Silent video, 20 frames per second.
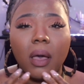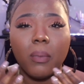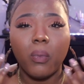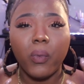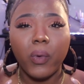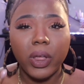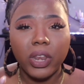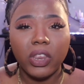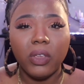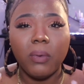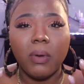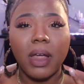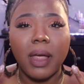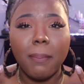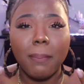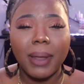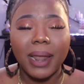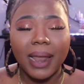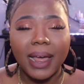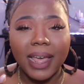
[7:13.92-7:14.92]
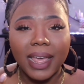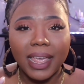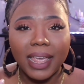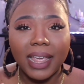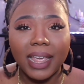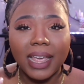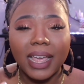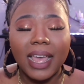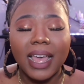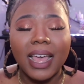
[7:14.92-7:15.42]
when you are
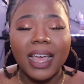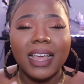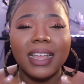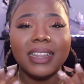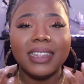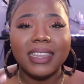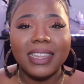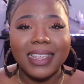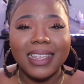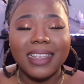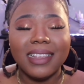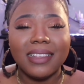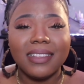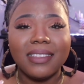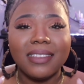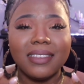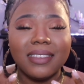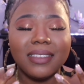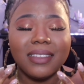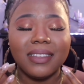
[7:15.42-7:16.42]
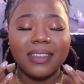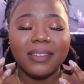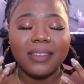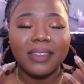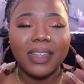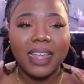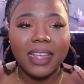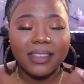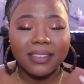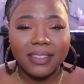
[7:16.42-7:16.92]
applying these
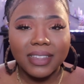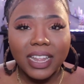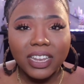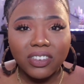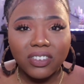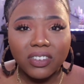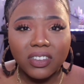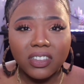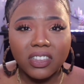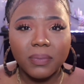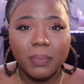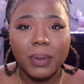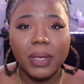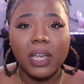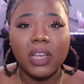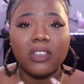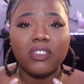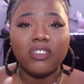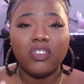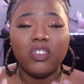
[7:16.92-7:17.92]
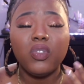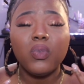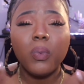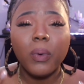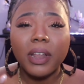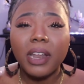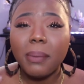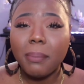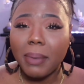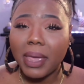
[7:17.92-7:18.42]
extensions, because you
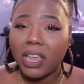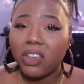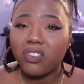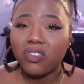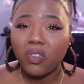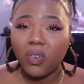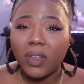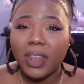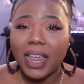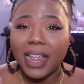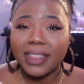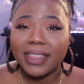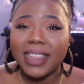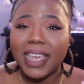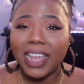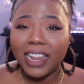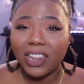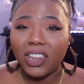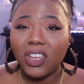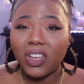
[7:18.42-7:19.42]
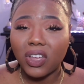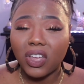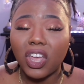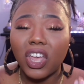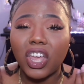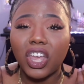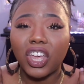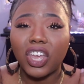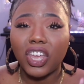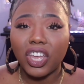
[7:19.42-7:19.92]
want to make sure that they look
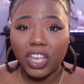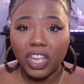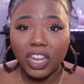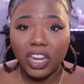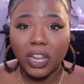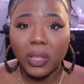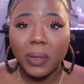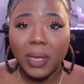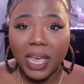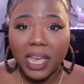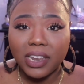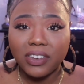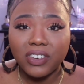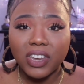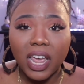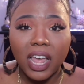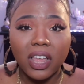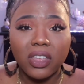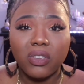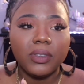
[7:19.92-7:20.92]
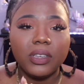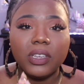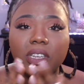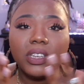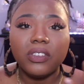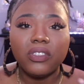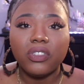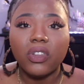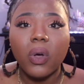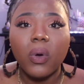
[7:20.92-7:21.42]
good, okay, child? You
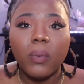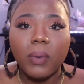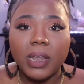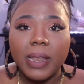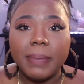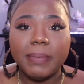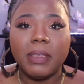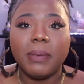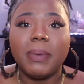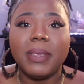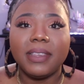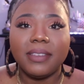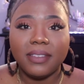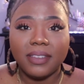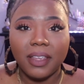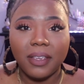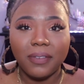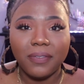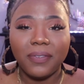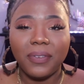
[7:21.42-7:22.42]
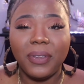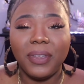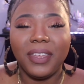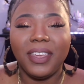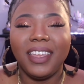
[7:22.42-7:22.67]
just don't want them to be stiff.